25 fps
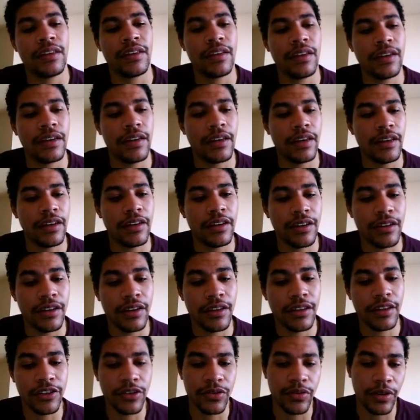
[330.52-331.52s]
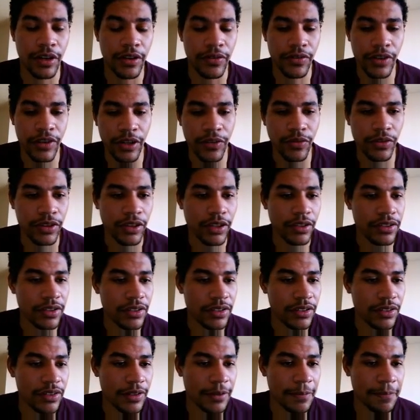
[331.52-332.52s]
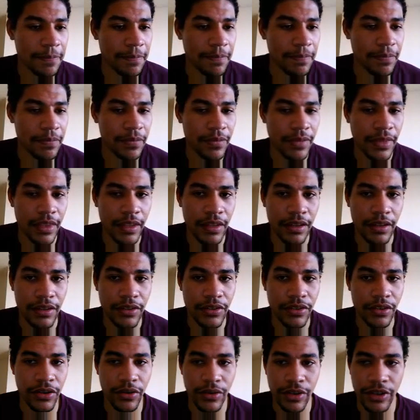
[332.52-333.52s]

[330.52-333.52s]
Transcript: And that's what I've done with this. So